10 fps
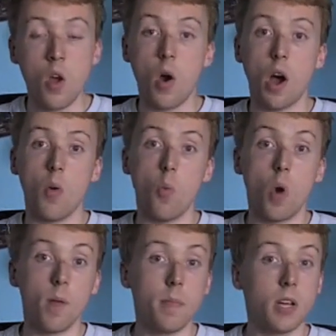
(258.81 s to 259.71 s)

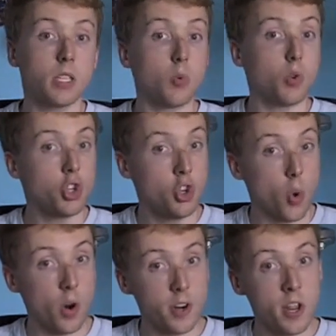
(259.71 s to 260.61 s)
1, because it was
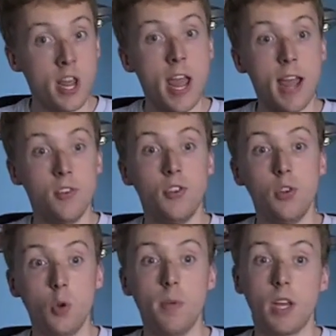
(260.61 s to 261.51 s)
short, and
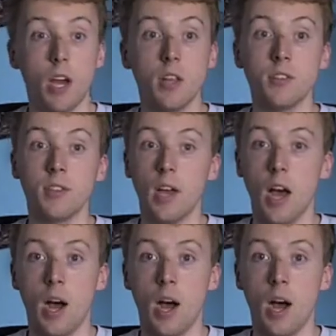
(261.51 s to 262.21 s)
2, because